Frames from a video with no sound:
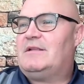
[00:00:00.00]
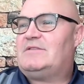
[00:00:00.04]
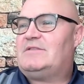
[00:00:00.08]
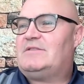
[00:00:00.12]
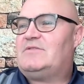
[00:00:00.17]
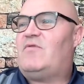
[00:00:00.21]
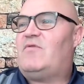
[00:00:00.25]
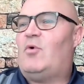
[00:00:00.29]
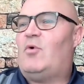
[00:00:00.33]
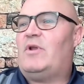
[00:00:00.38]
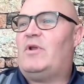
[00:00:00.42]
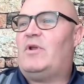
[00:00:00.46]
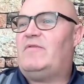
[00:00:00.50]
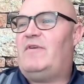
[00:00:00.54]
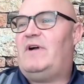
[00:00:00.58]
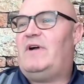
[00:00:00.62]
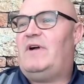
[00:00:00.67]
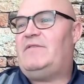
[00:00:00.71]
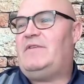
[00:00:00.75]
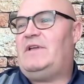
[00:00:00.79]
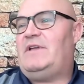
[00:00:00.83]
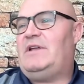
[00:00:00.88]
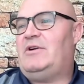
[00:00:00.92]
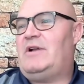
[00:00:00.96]

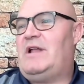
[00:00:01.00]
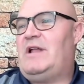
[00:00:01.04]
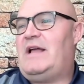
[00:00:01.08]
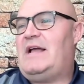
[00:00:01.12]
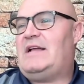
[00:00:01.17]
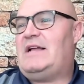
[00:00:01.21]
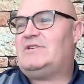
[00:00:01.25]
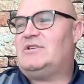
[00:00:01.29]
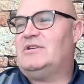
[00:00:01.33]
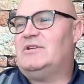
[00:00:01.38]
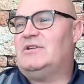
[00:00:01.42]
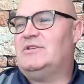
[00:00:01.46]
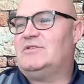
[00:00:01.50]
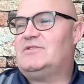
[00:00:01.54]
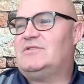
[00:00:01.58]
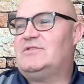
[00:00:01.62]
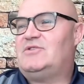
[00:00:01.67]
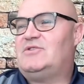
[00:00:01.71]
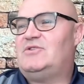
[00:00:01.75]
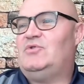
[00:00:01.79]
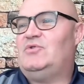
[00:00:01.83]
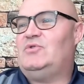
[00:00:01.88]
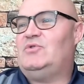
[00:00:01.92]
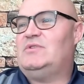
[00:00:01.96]
45 international
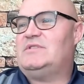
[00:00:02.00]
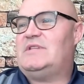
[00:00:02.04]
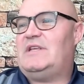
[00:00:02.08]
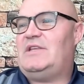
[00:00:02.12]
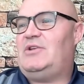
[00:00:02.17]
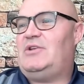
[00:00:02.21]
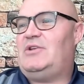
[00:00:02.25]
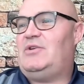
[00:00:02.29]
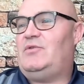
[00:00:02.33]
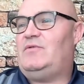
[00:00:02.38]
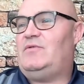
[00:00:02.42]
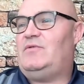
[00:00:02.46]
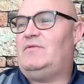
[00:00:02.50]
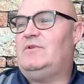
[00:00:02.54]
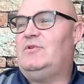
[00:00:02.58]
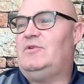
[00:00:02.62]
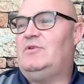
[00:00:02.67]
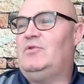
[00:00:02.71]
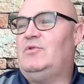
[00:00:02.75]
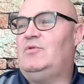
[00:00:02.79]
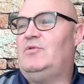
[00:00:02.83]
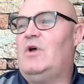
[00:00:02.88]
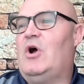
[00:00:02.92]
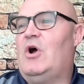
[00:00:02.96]
students that you'd
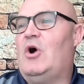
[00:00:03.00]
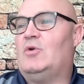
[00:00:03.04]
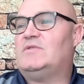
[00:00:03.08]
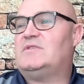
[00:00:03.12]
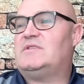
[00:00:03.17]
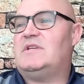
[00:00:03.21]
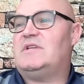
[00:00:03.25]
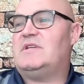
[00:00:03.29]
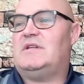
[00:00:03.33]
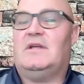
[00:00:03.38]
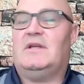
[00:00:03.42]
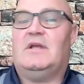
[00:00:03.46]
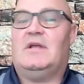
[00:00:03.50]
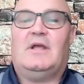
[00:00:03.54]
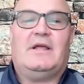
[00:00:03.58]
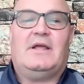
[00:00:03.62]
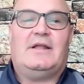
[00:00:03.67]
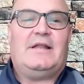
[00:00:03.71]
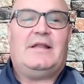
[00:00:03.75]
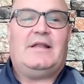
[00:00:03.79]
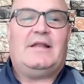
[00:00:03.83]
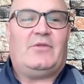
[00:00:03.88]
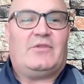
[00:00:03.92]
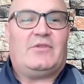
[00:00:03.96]
hosted.
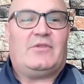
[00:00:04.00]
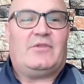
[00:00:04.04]
Now,